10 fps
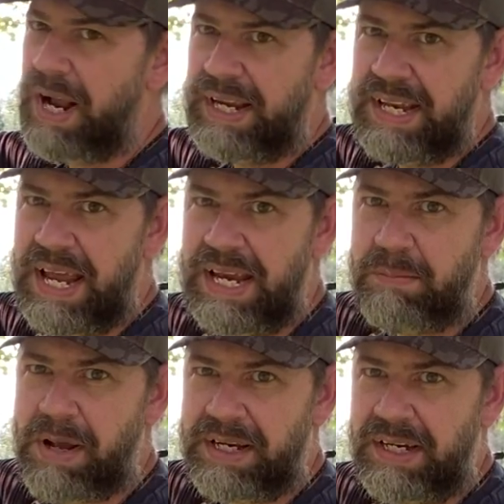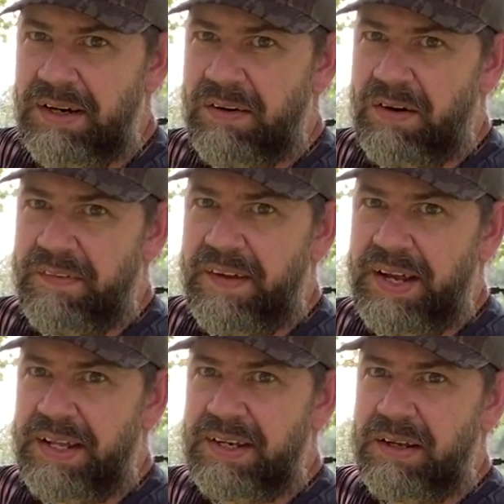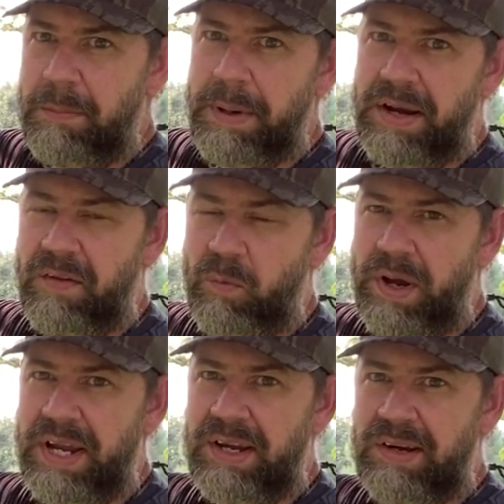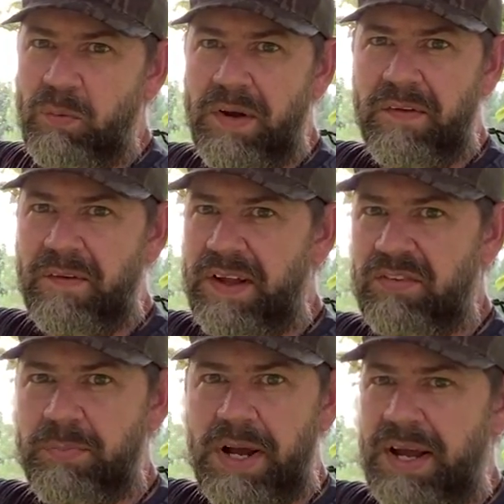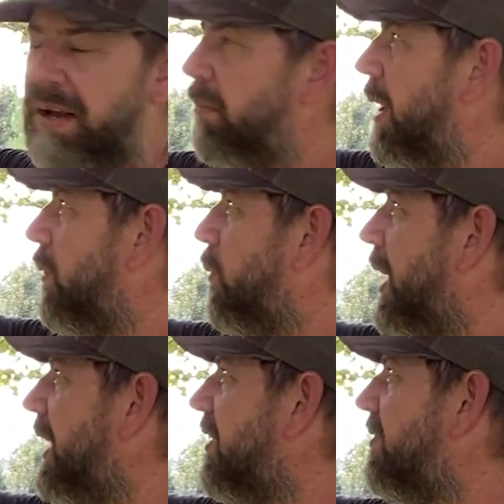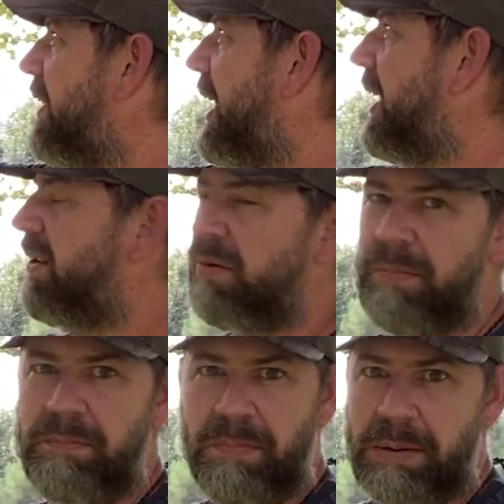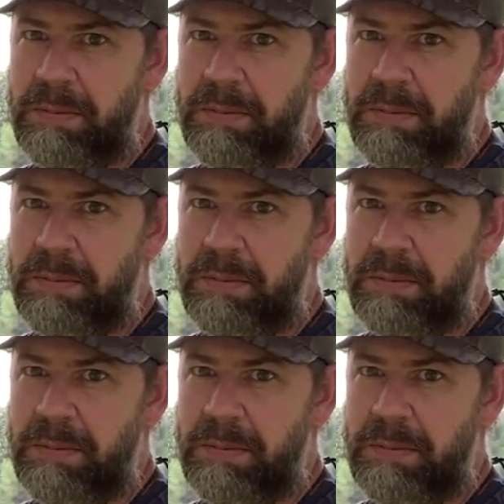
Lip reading: can hang my gear on that up out of the way, whether that's my range finder, maybe